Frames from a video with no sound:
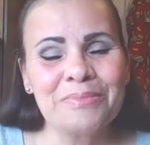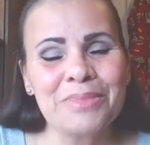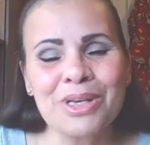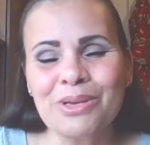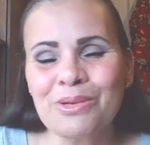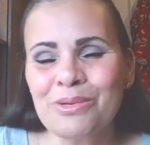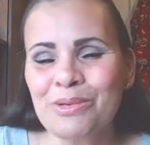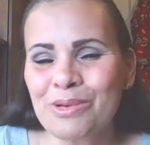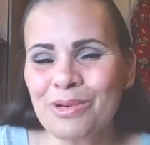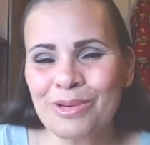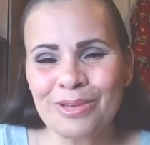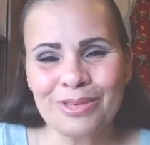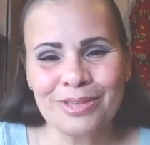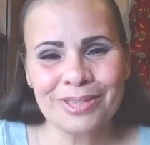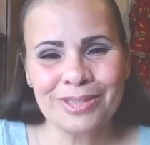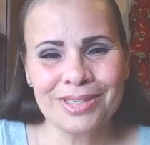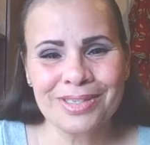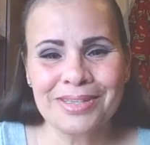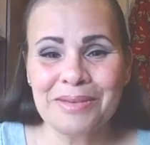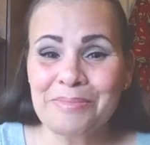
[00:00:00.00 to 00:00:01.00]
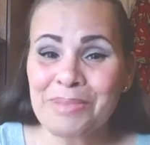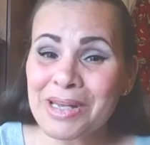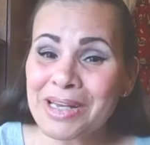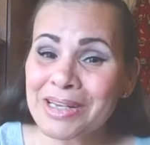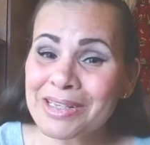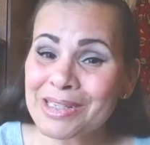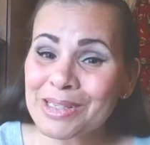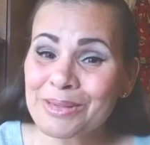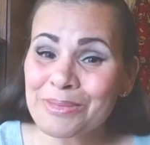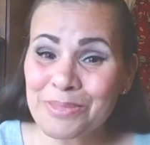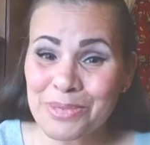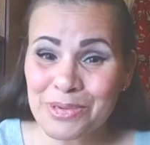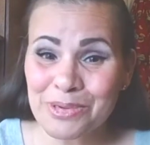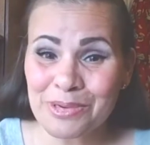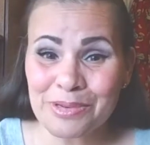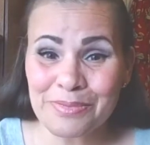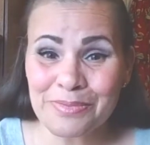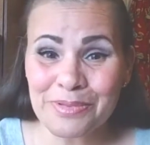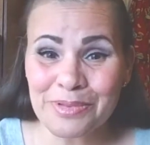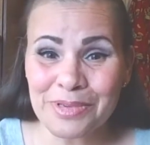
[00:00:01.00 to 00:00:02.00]
may you all stay blessed,
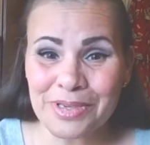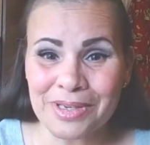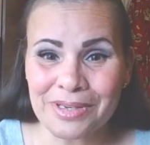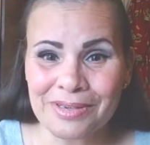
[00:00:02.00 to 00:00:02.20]
beautiful,